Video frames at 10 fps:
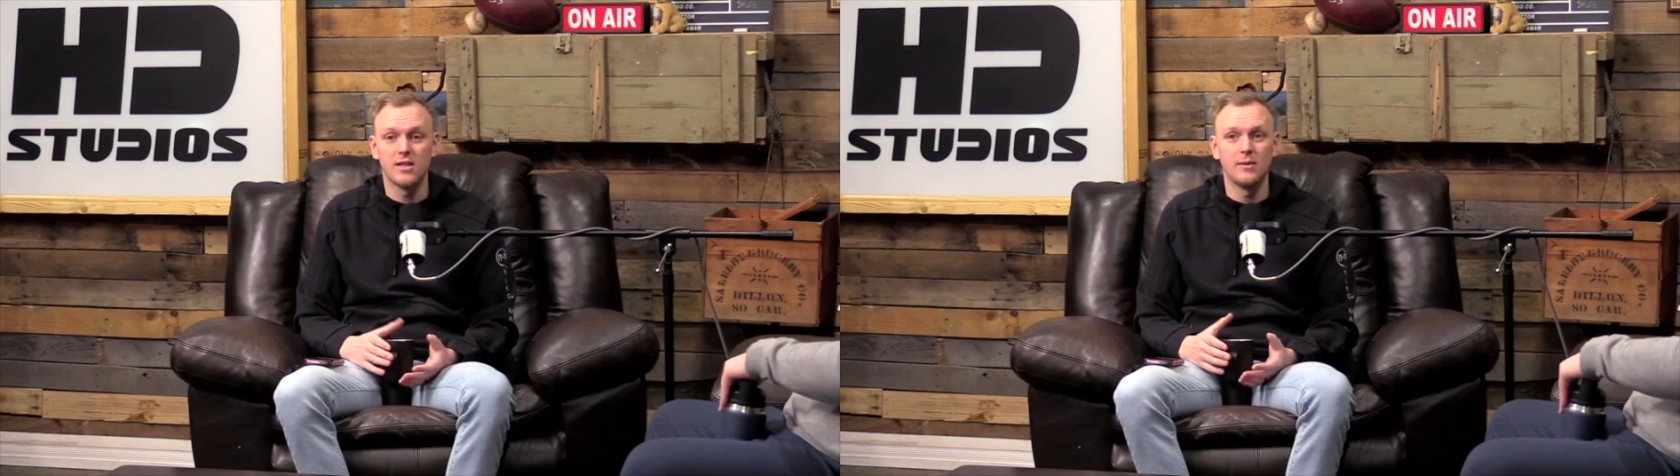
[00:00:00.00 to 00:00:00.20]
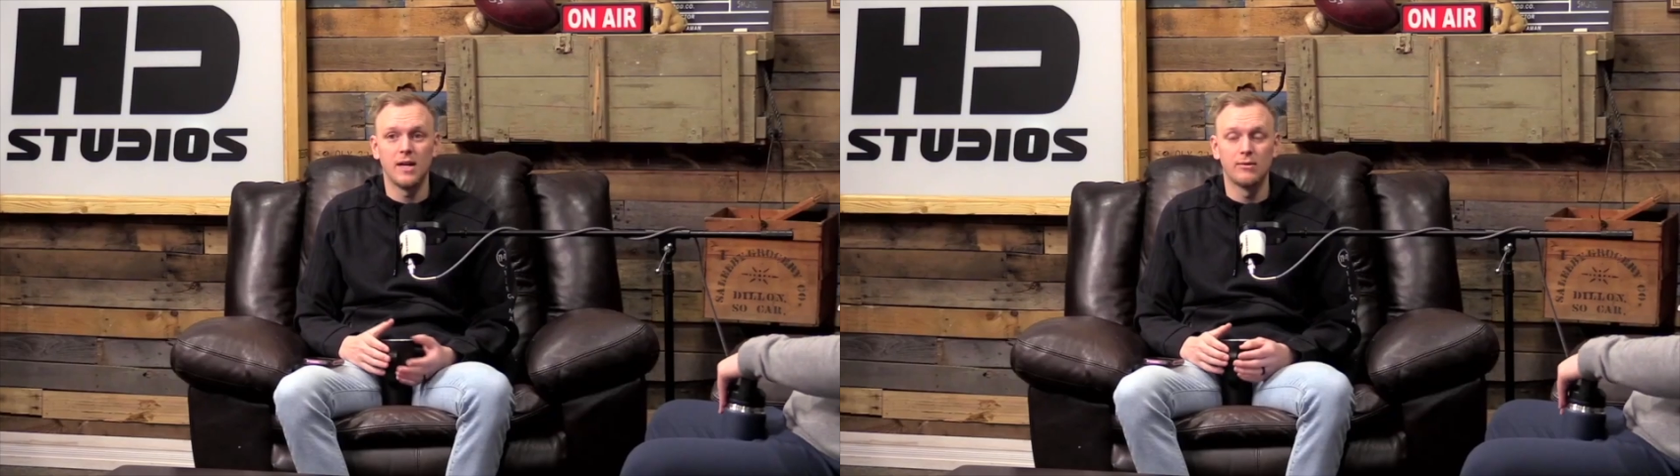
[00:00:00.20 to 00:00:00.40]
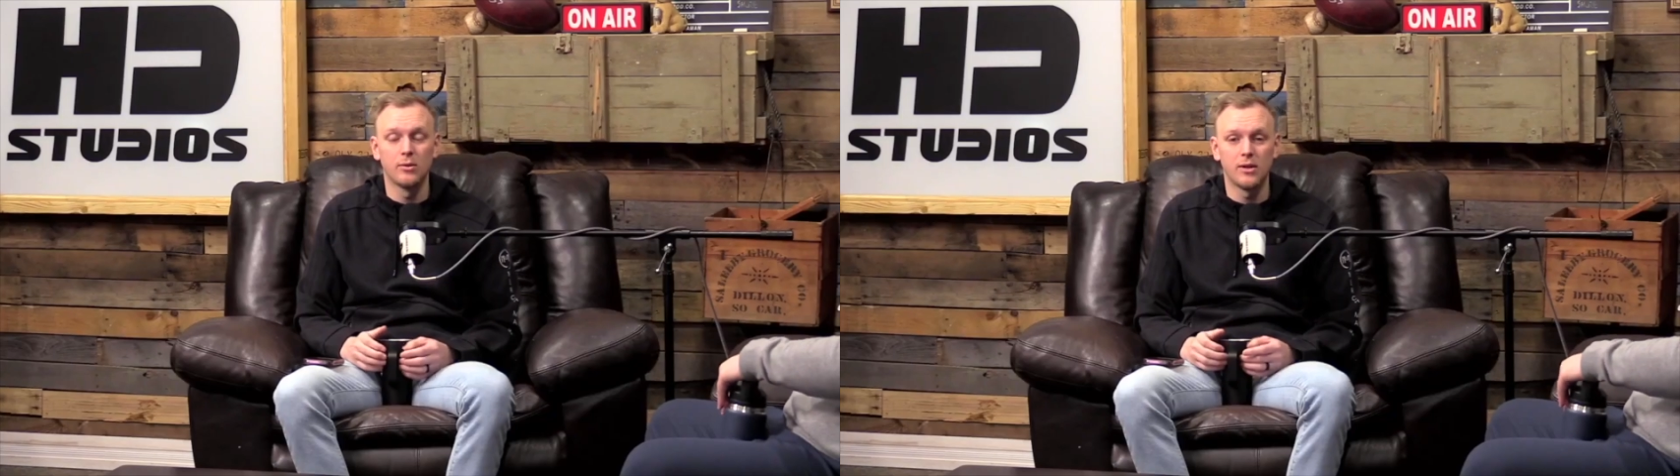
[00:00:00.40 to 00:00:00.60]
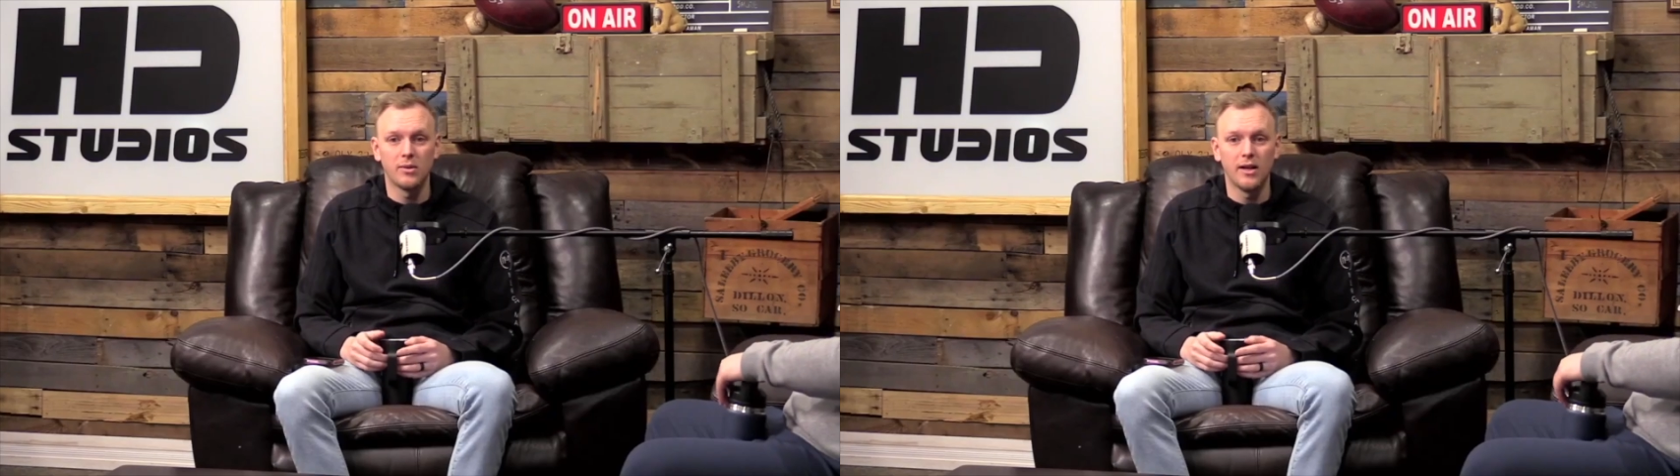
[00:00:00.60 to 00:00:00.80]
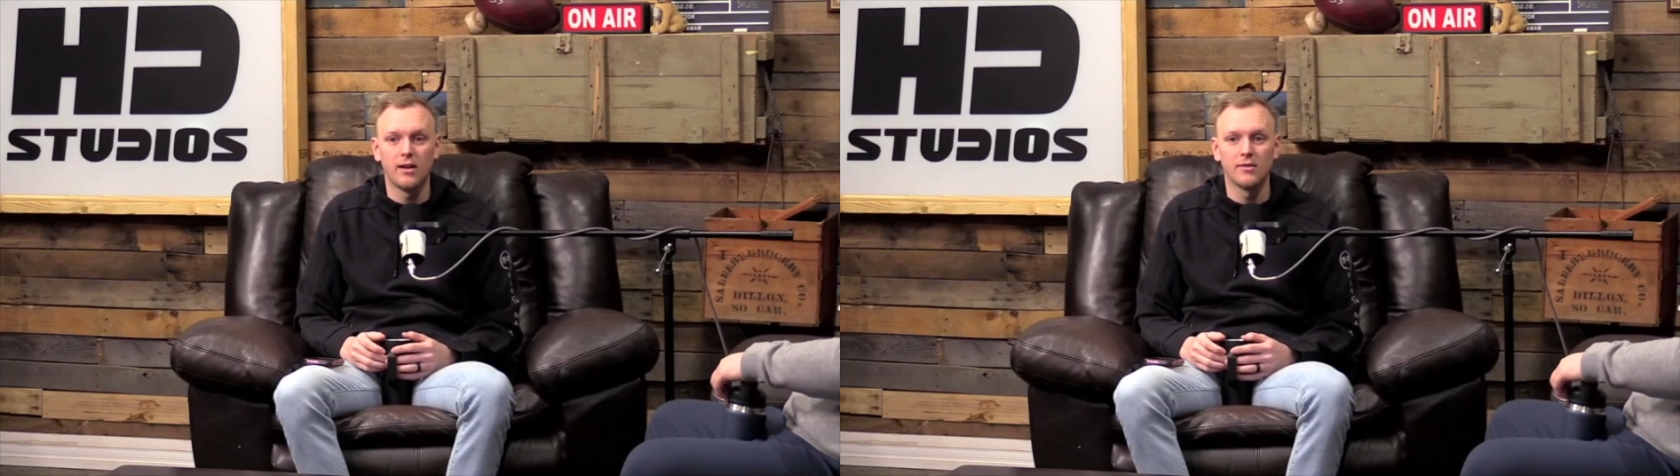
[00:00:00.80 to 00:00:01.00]
team to ever win a
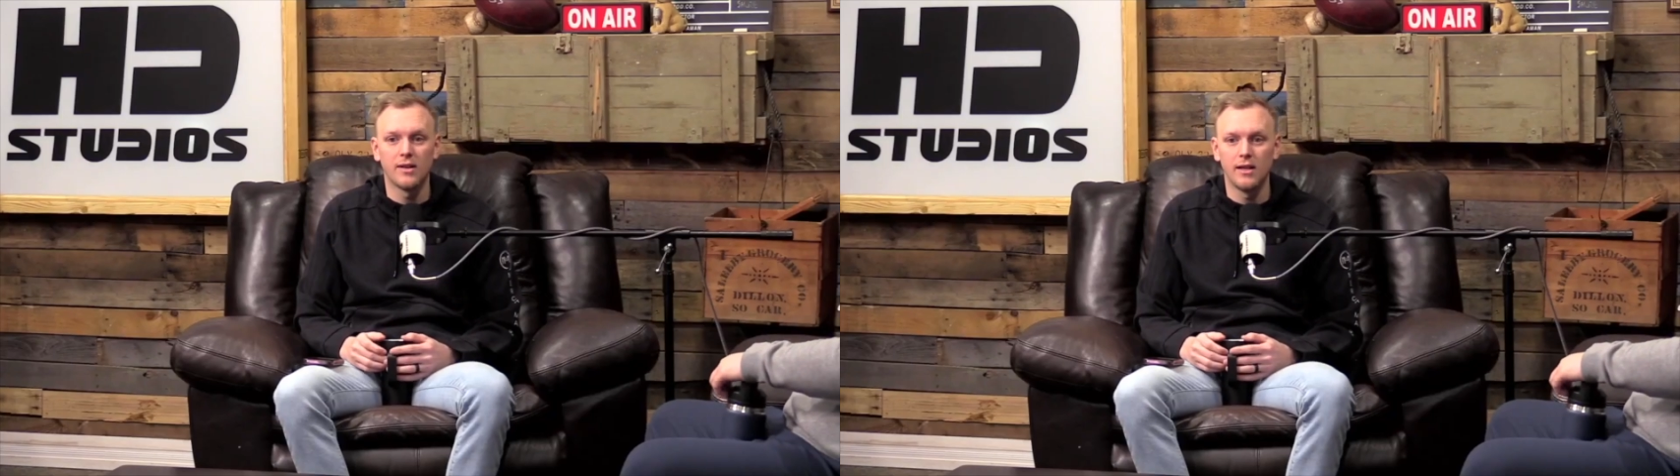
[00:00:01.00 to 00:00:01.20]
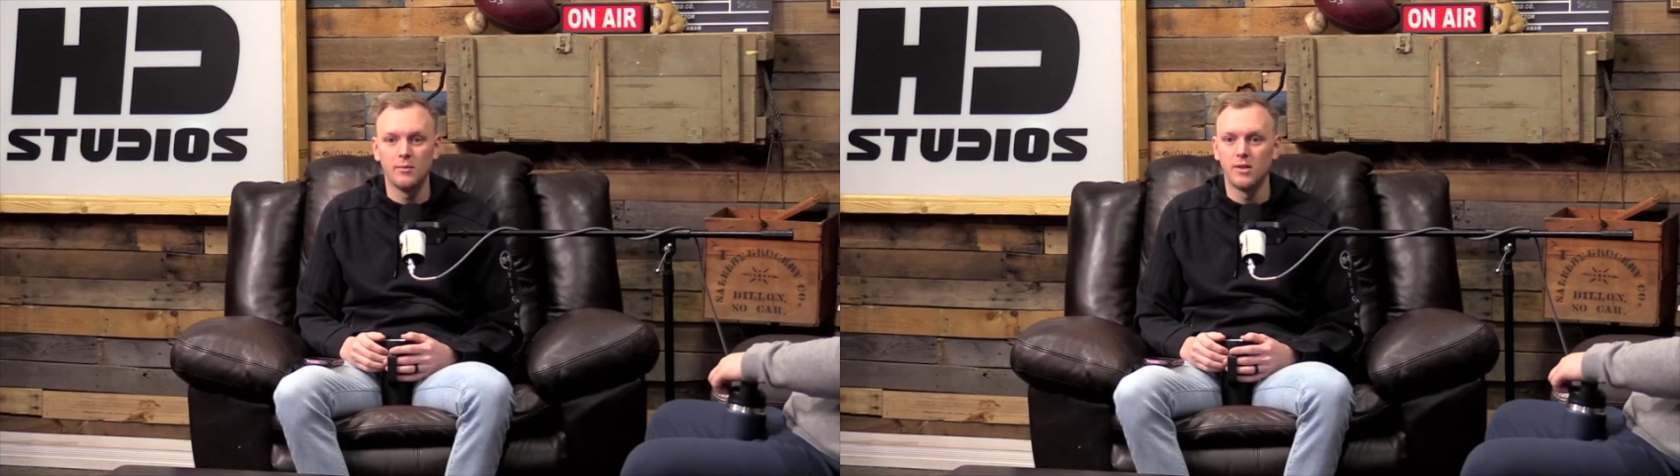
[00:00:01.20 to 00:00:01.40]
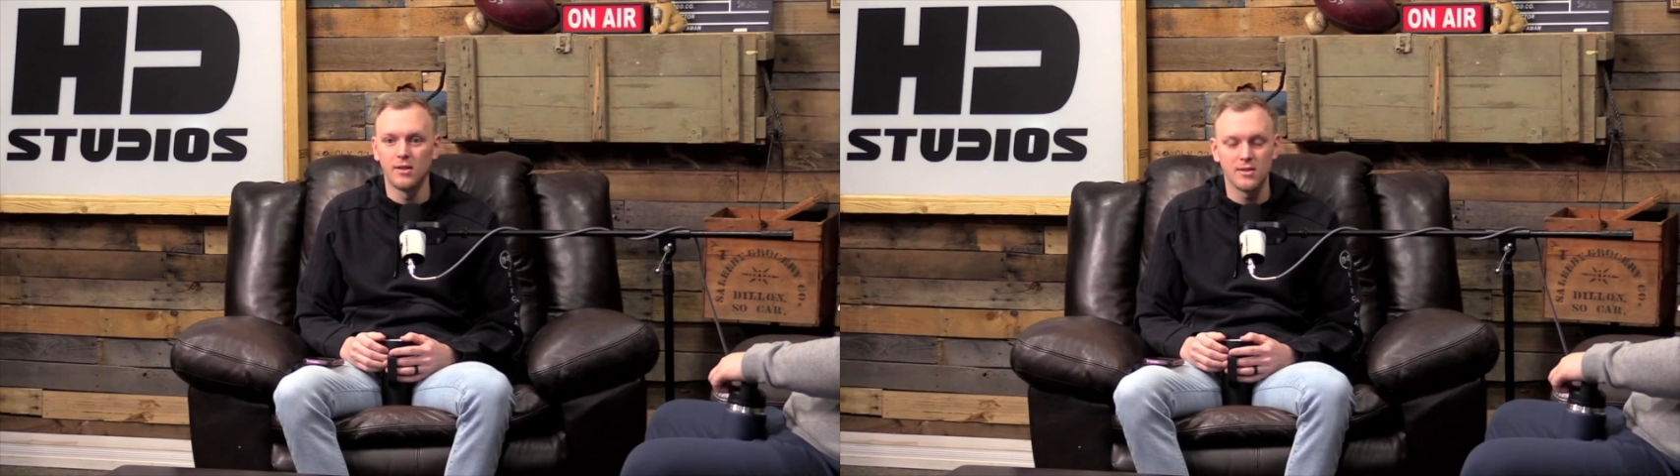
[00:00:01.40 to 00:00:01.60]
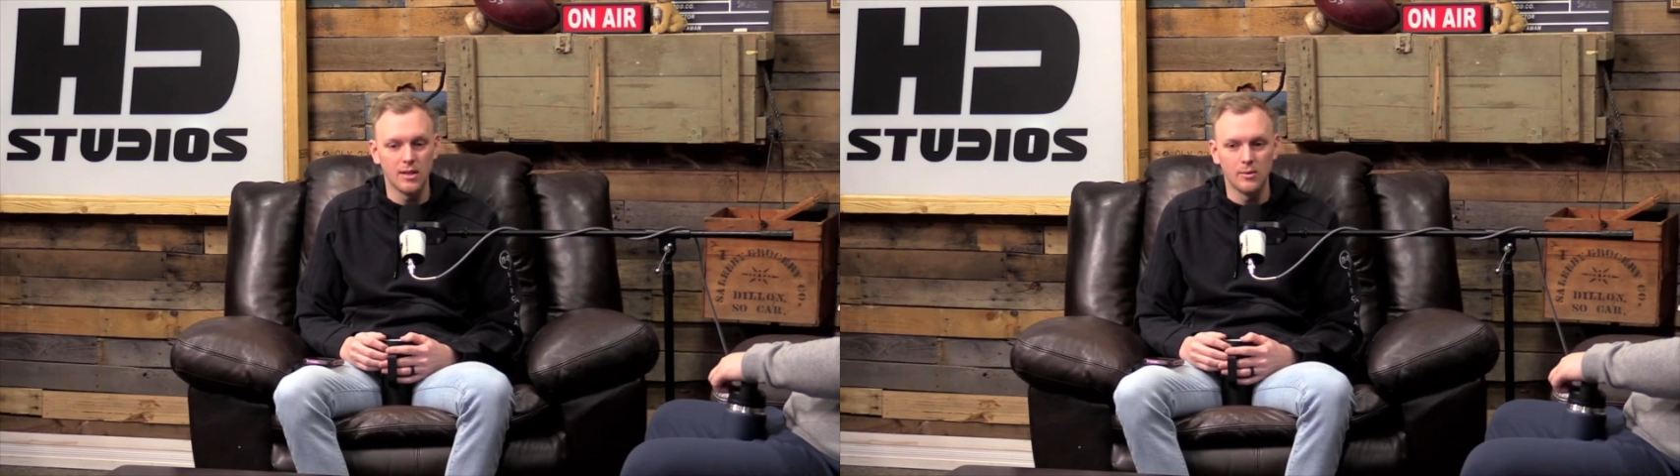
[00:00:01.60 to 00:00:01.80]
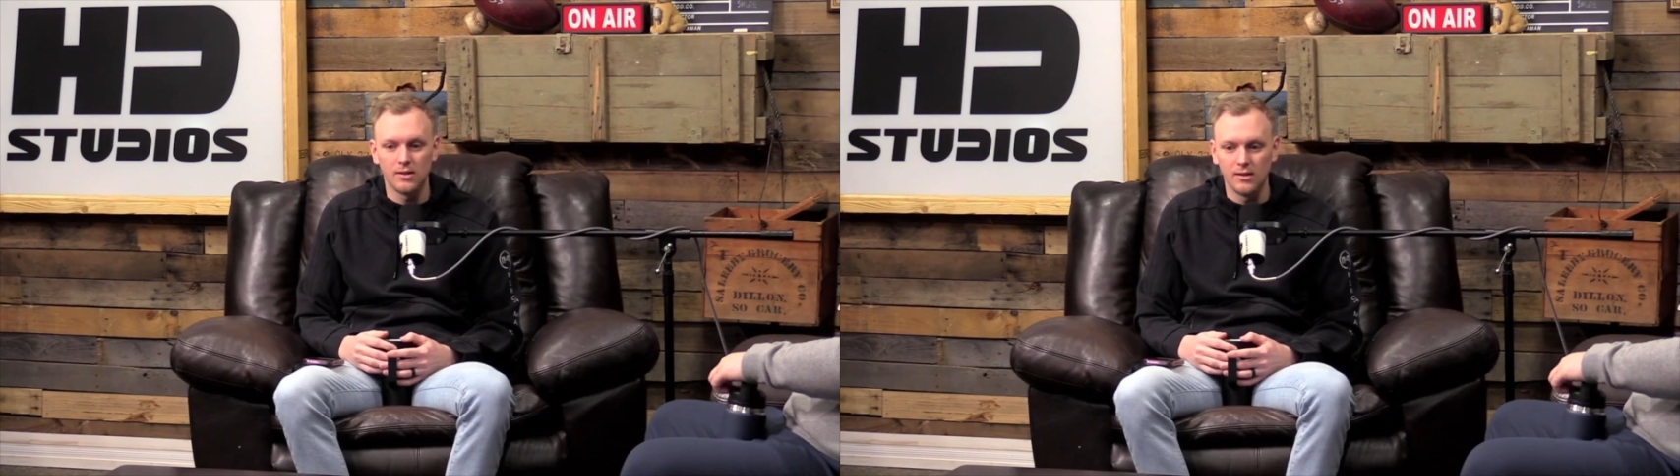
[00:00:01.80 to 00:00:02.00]
playoff game, youngest
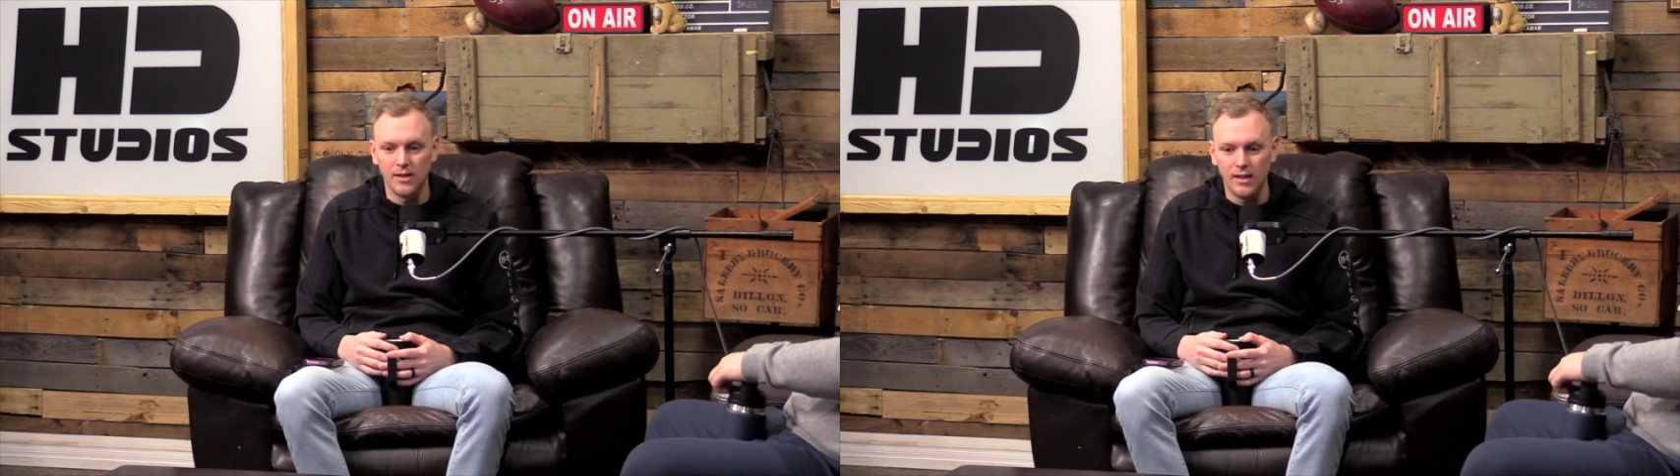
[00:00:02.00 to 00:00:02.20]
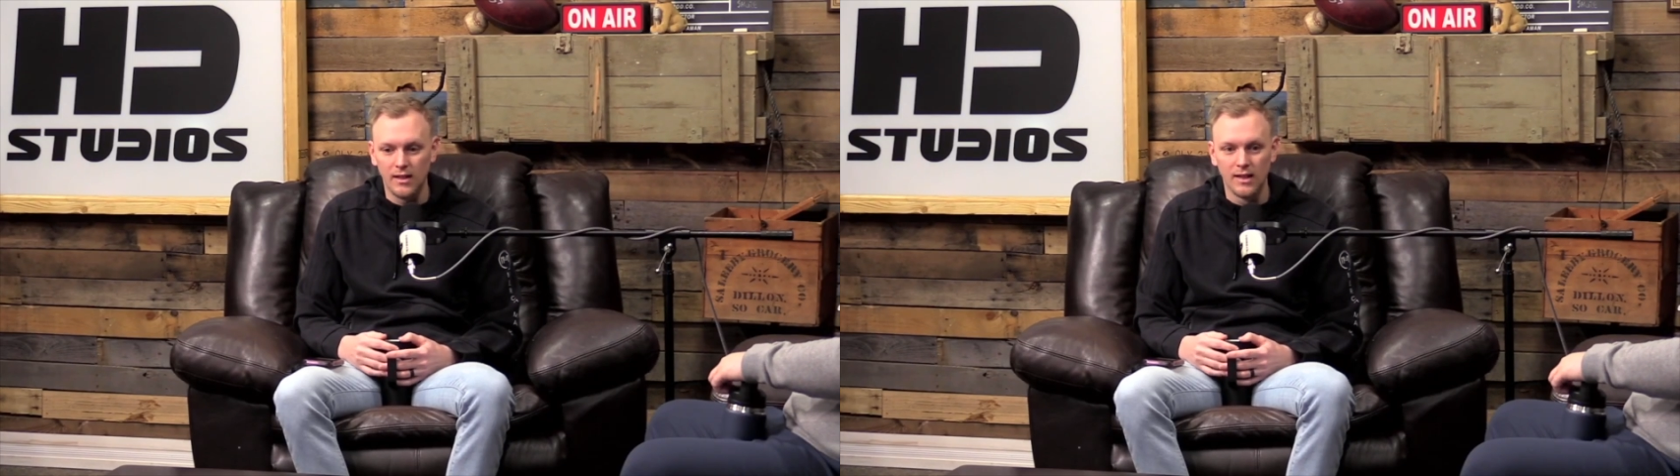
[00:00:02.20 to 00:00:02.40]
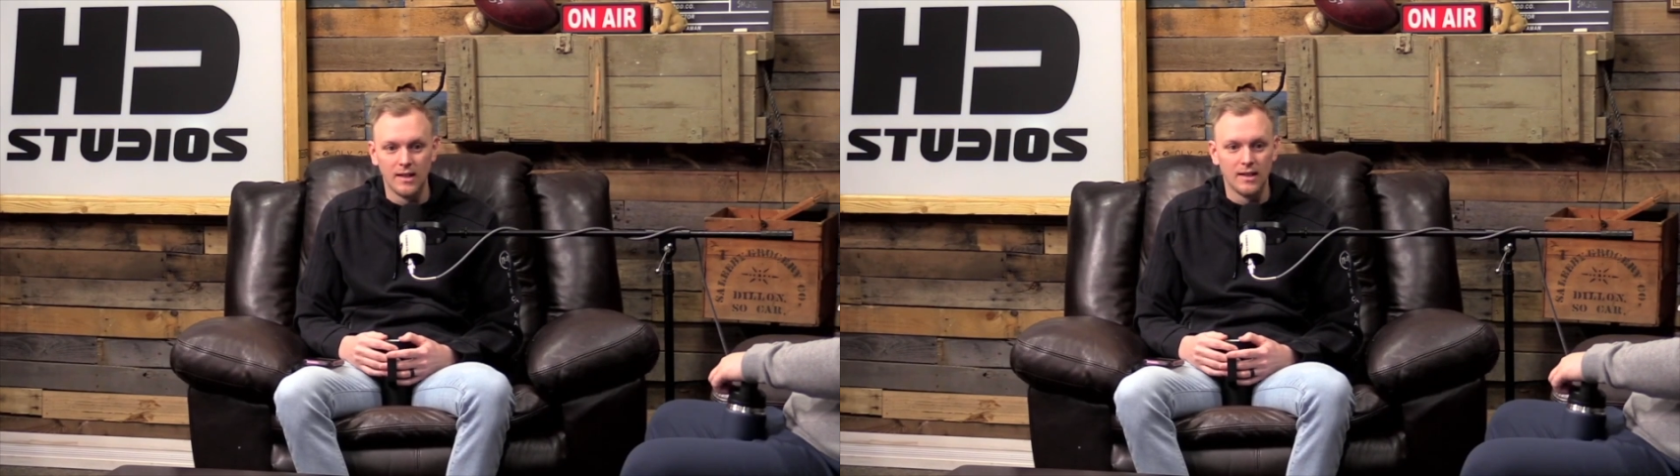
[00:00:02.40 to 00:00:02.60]
team in the league,